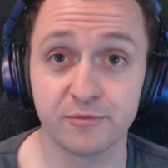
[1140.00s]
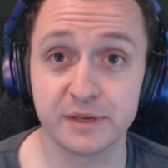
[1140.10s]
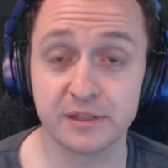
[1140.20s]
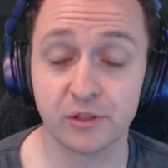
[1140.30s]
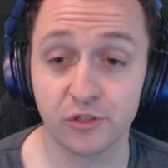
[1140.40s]

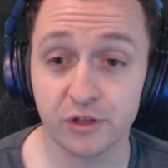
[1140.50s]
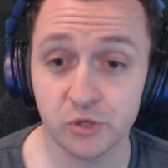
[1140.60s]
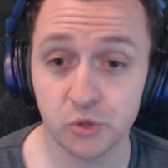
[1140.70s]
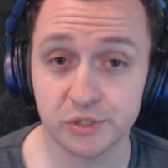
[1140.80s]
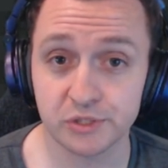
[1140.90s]
being the
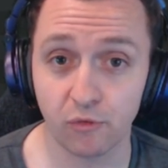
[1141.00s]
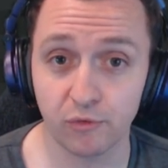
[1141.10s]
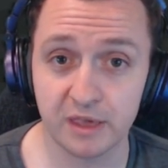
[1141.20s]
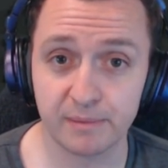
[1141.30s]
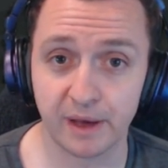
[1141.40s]
3rd choice
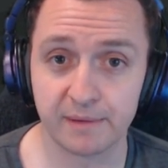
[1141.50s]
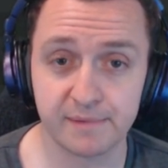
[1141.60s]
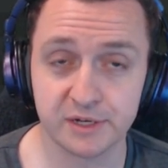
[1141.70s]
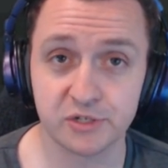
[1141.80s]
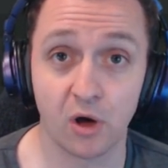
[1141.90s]
goalkeeper and
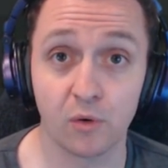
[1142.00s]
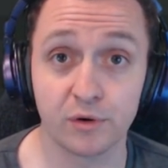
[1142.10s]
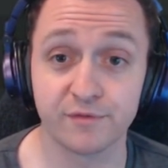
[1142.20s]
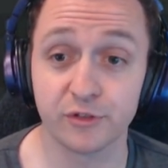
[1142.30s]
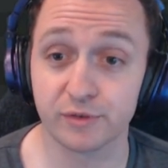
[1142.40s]
managed to
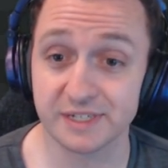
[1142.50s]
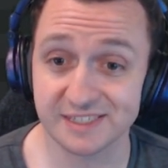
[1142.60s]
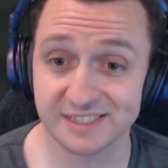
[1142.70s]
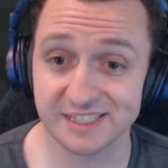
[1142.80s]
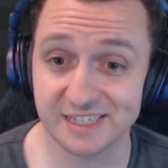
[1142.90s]
hold on for the
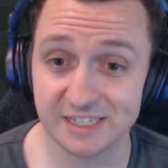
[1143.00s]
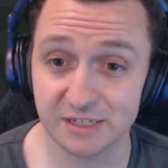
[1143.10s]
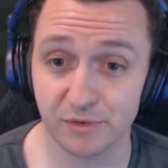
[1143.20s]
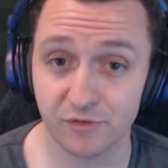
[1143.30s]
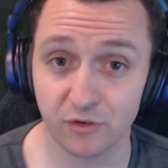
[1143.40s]
rest of the
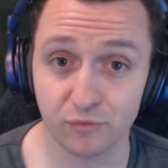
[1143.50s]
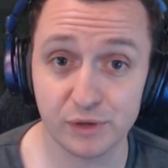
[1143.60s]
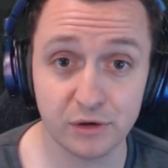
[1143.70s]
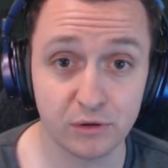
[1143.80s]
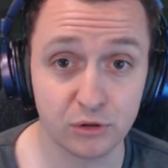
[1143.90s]
season. We've got
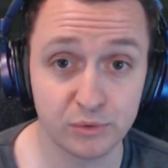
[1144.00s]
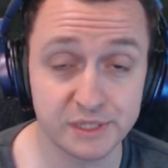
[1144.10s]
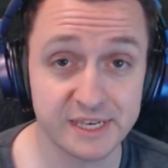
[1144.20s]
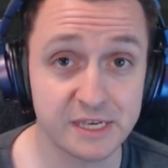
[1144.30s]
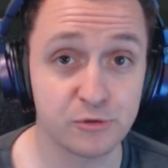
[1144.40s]
Rico
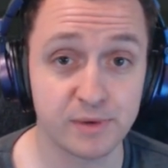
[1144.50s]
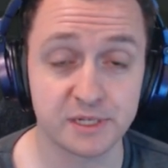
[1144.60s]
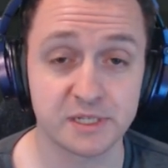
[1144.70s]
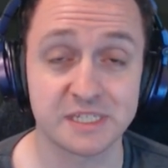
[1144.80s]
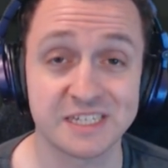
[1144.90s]
Lewis here who
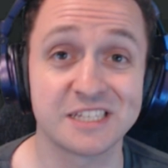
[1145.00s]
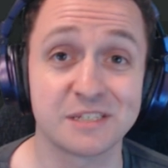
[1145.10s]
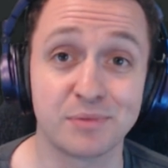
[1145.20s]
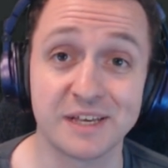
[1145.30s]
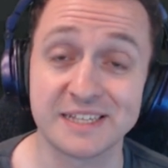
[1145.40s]
managed to stick
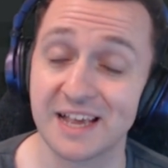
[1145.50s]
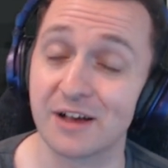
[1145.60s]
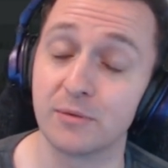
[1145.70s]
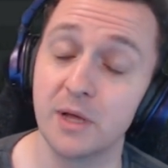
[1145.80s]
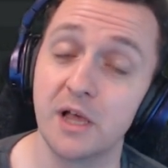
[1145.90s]
his place
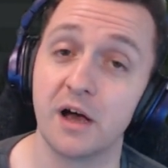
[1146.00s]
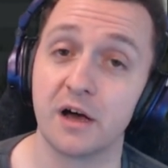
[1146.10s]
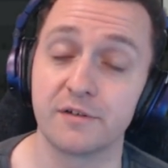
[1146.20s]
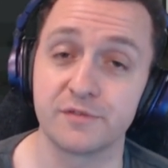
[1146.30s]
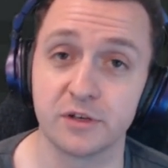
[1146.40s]
out
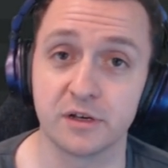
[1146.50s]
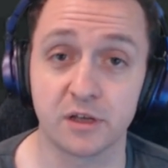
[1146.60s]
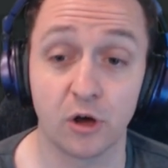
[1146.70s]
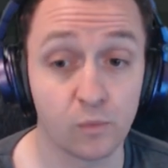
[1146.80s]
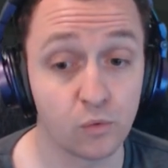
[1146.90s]
after
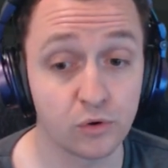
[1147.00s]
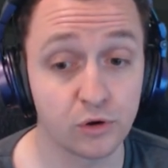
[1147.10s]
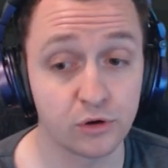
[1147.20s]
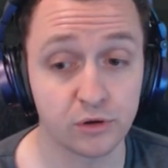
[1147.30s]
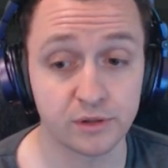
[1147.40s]
Kyle
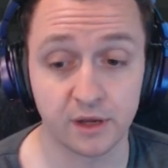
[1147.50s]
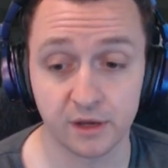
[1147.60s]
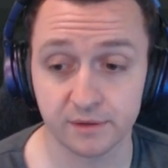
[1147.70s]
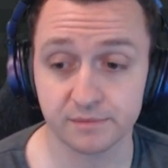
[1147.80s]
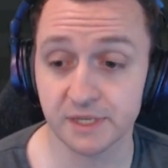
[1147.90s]
Walker
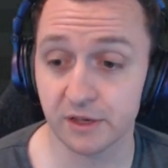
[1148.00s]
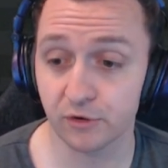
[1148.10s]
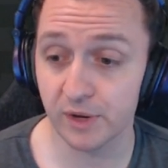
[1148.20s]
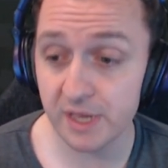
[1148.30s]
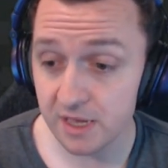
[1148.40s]
got taken
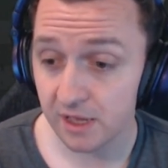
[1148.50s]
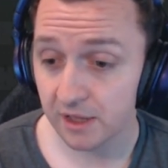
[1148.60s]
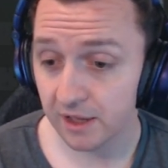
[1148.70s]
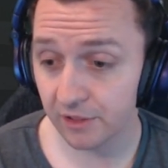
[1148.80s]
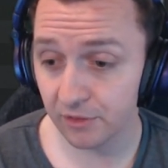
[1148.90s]
away.
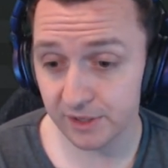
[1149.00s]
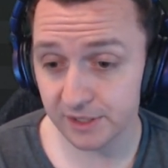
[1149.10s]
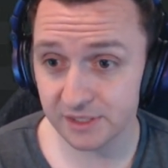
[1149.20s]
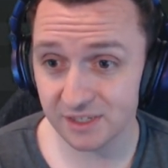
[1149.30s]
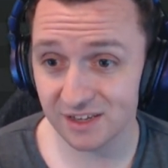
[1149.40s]

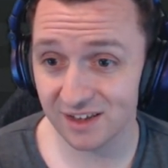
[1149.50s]
Otherwise,